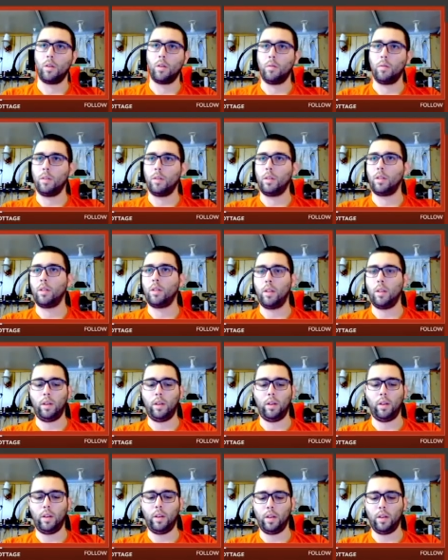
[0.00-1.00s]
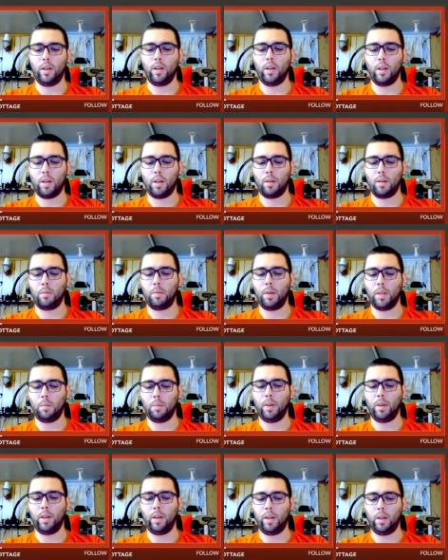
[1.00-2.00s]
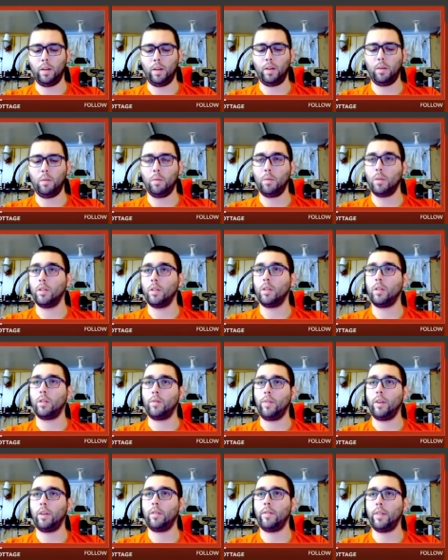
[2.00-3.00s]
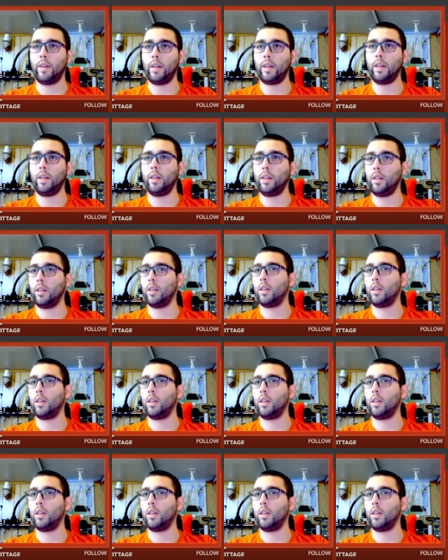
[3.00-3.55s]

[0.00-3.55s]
Once the PCB was verified,